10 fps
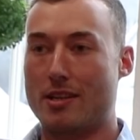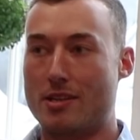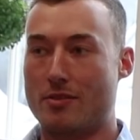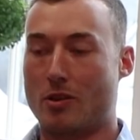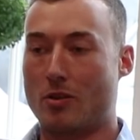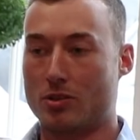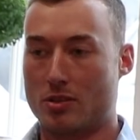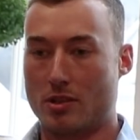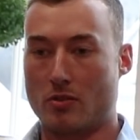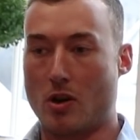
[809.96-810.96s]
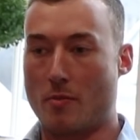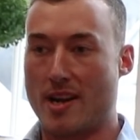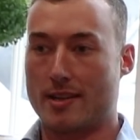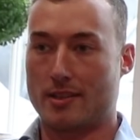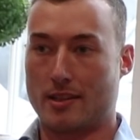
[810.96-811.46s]
you're
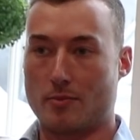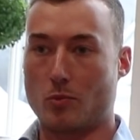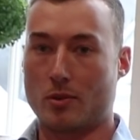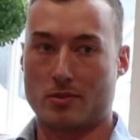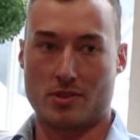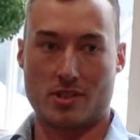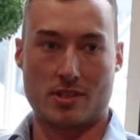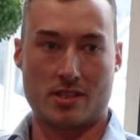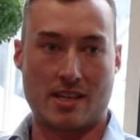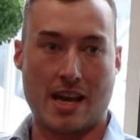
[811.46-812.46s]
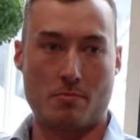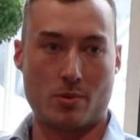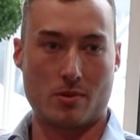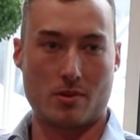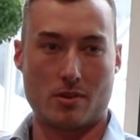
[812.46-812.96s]
automatically like one
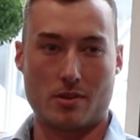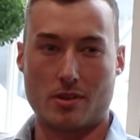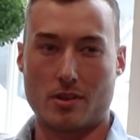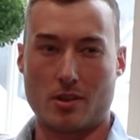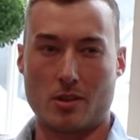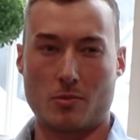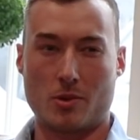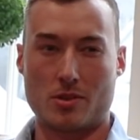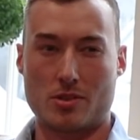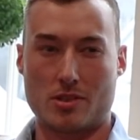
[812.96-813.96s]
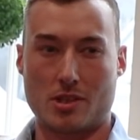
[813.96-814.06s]
step almost.